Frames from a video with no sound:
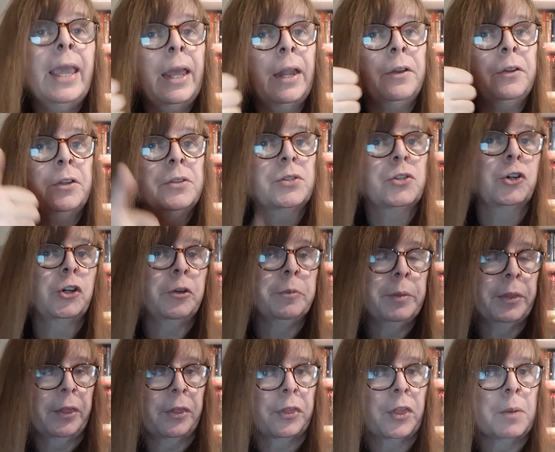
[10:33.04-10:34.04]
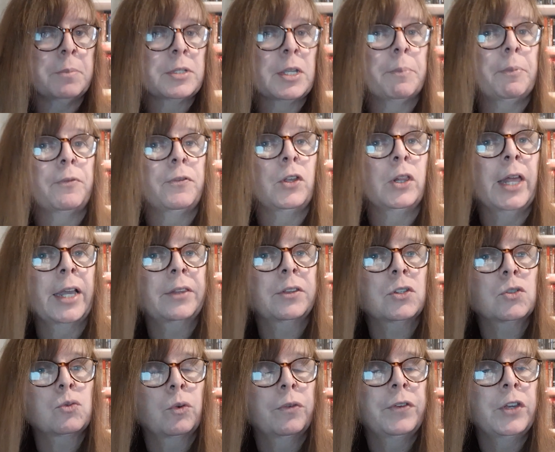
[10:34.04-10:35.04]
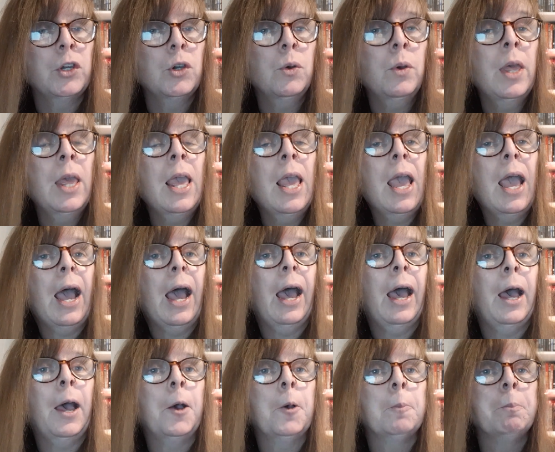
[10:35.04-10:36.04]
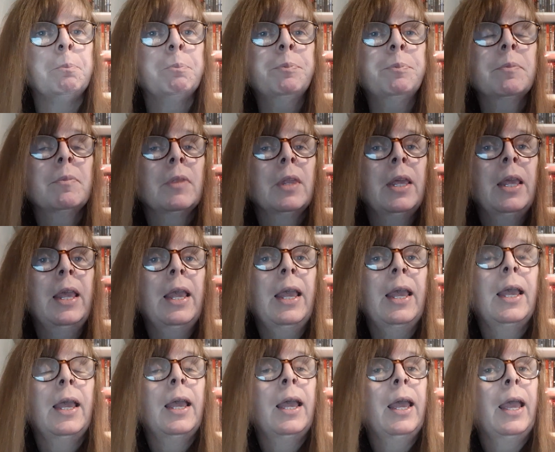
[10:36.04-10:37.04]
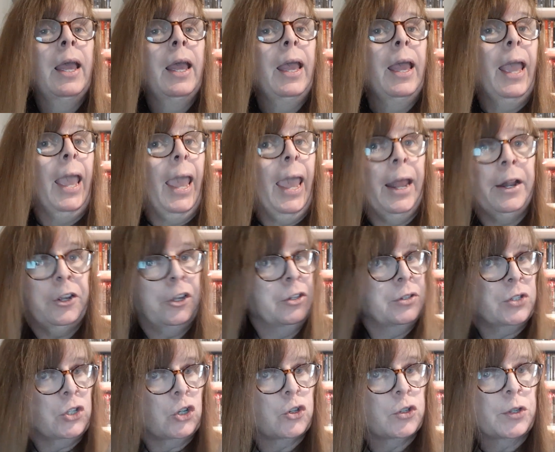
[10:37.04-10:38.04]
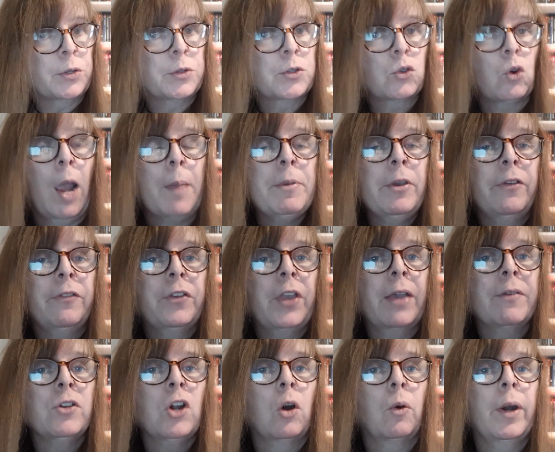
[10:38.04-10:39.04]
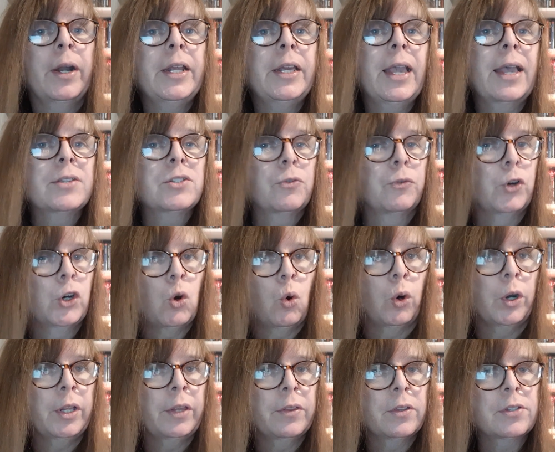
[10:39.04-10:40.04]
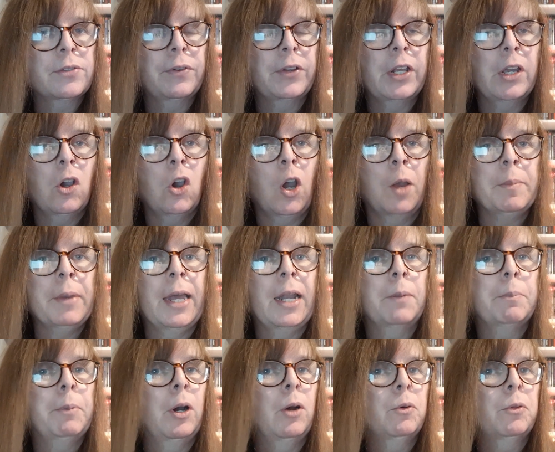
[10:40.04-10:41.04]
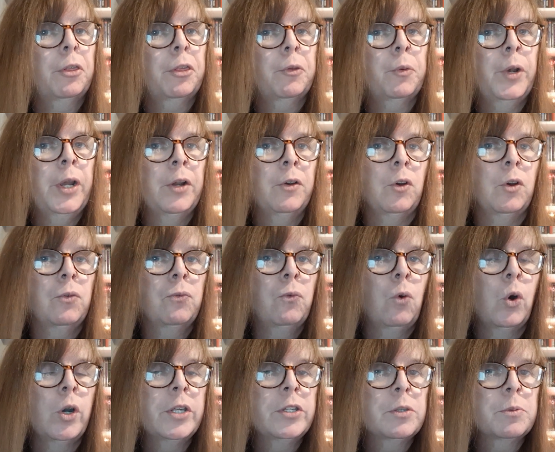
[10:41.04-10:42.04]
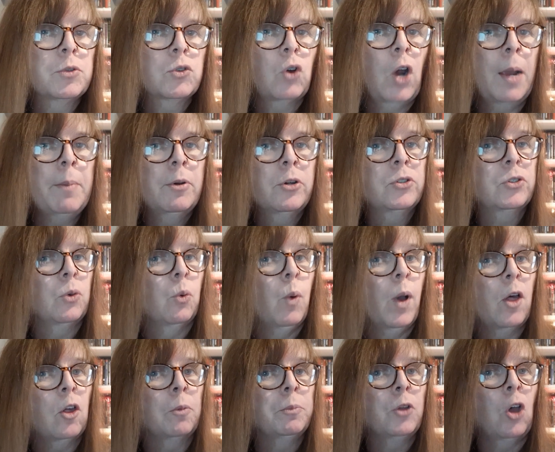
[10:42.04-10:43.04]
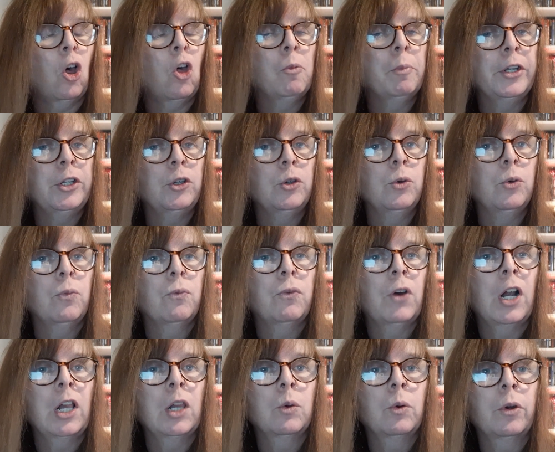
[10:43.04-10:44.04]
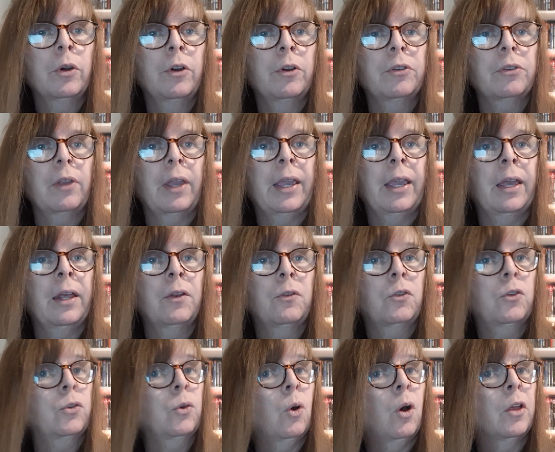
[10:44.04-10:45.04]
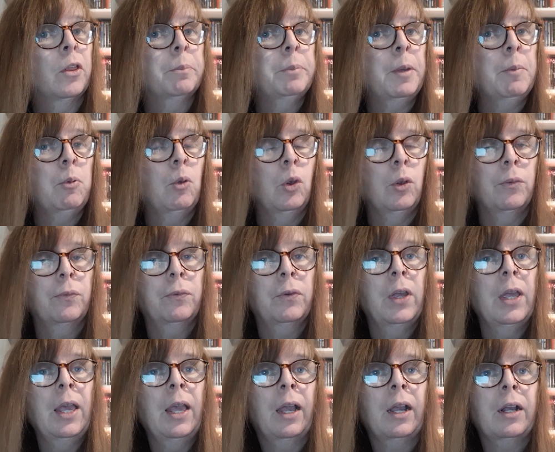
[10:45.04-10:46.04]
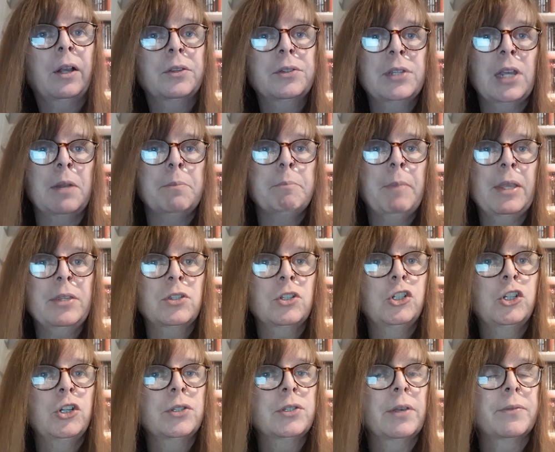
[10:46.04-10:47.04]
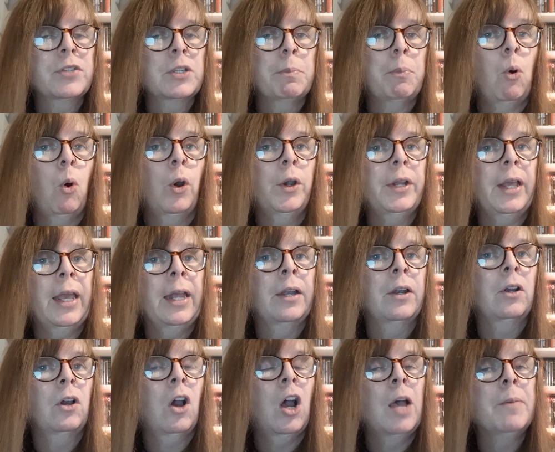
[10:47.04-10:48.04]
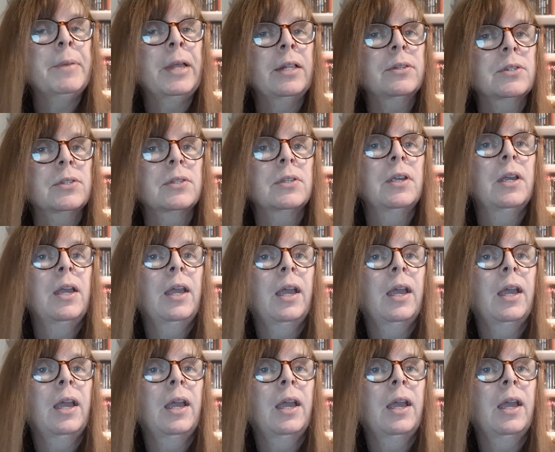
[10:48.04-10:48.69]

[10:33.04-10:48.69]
consider giving me the thumbs up if you like this review. And consider subscribing if you haven't already. As of recording of this video, I'm at about 340 subscribers. So welcome to all my new followers and to all the people who have sent messages of support and comments